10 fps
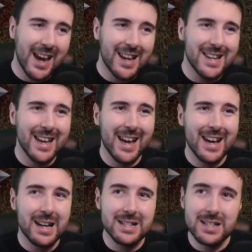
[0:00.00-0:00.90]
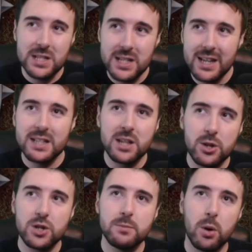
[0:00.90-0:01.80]
In a
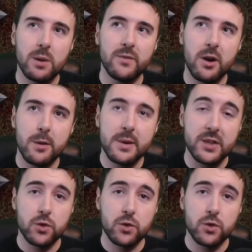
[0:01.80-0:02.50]
Dungeon Bowl environment,